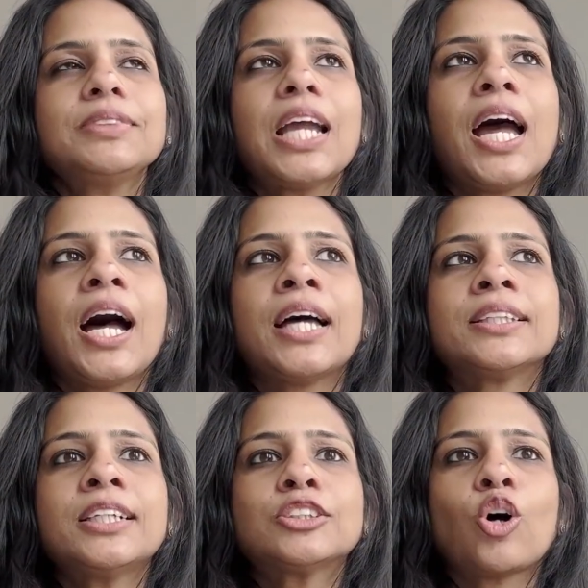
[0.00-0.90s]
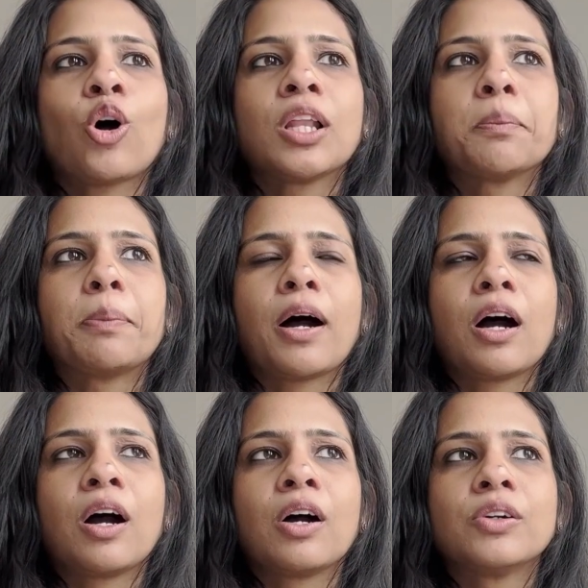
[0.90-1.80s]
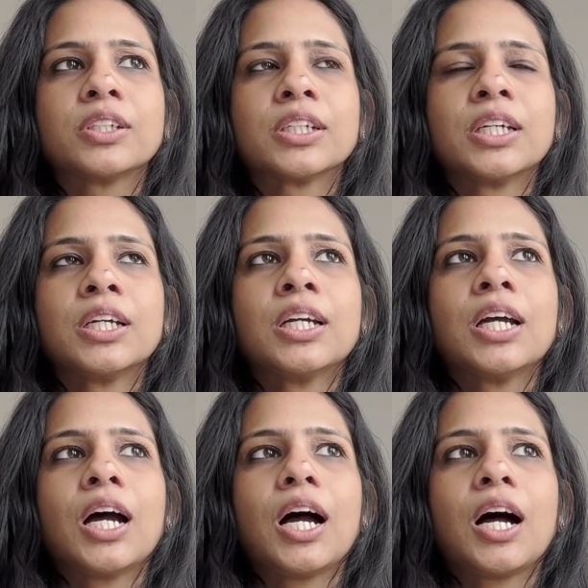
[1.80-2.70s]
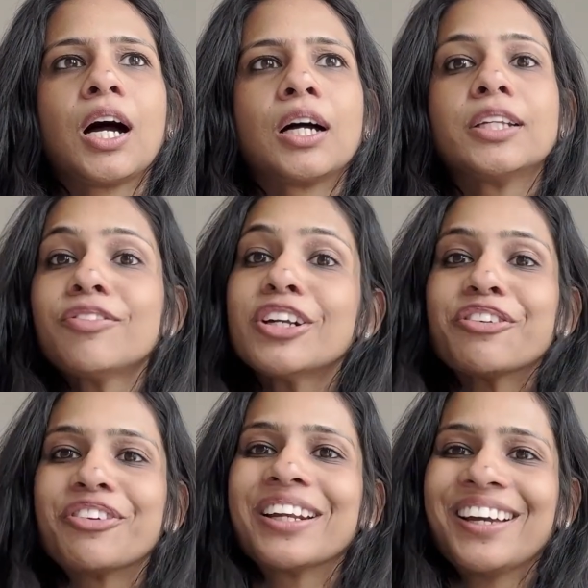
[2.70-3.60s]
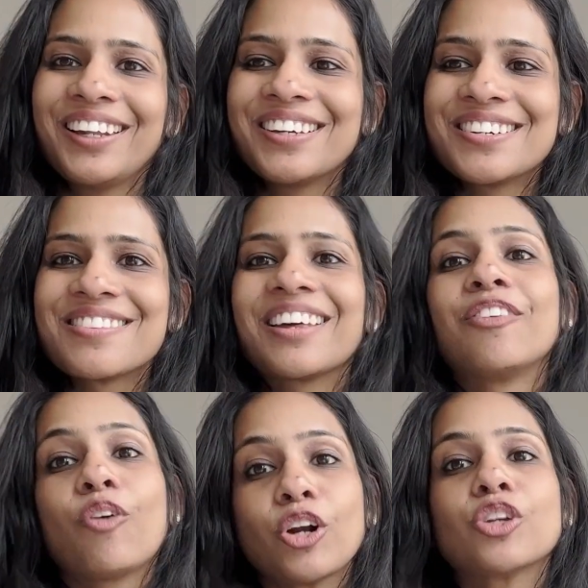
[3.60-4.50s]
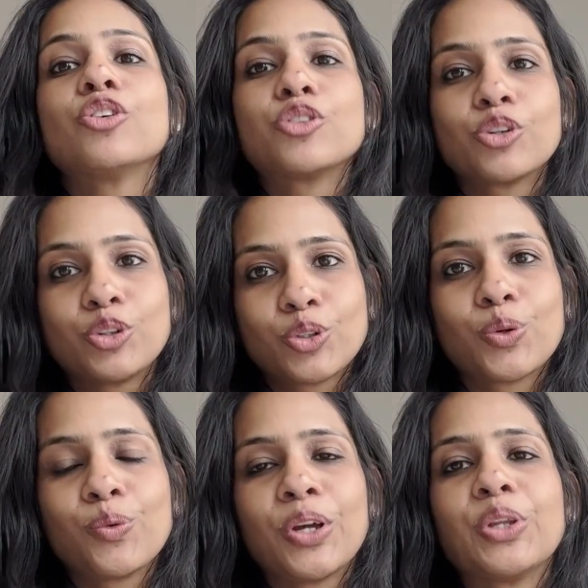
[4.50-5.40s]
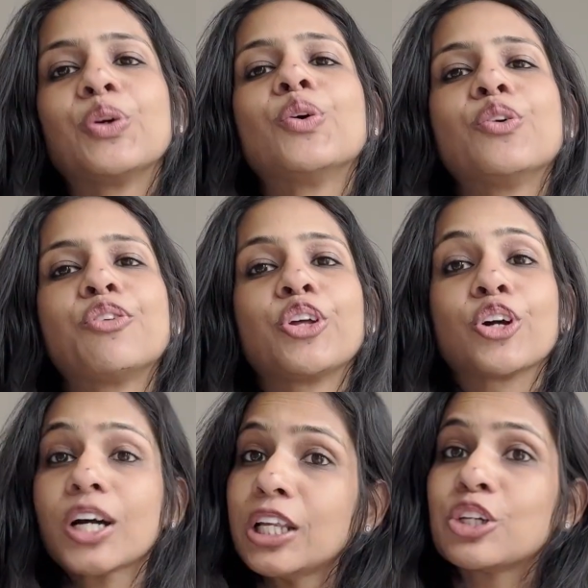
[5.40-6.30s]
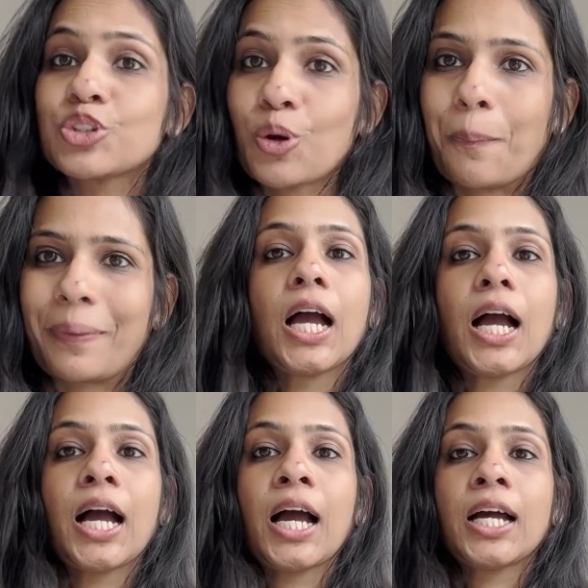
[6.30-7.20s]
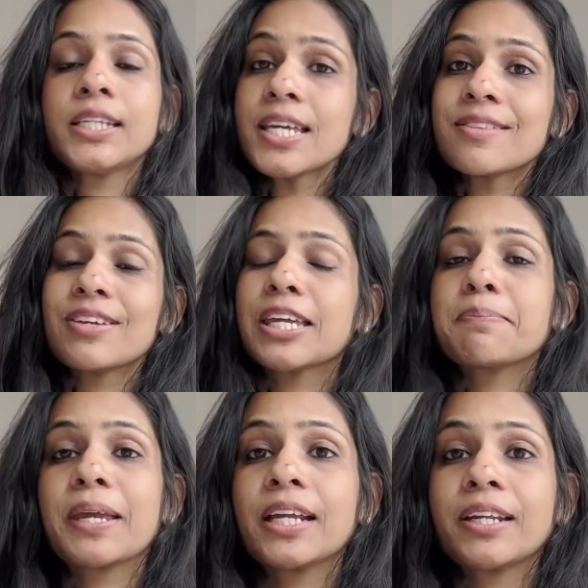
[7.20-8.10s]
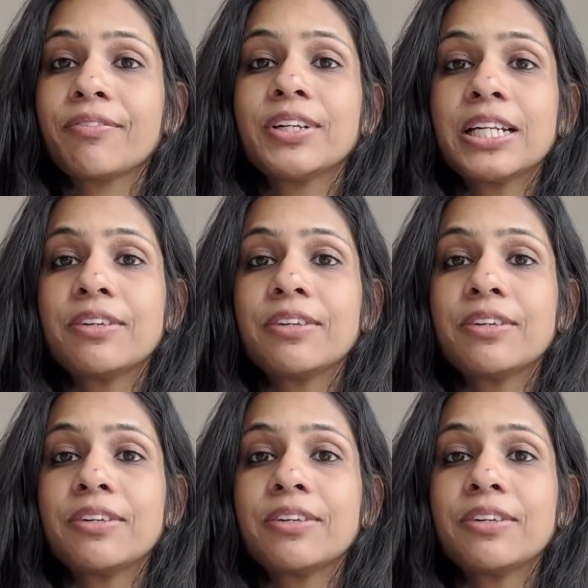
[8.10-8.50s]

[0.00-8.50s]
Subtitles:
and that's all about different colors and what you should do when you go for your color shopping. And yes, we can make different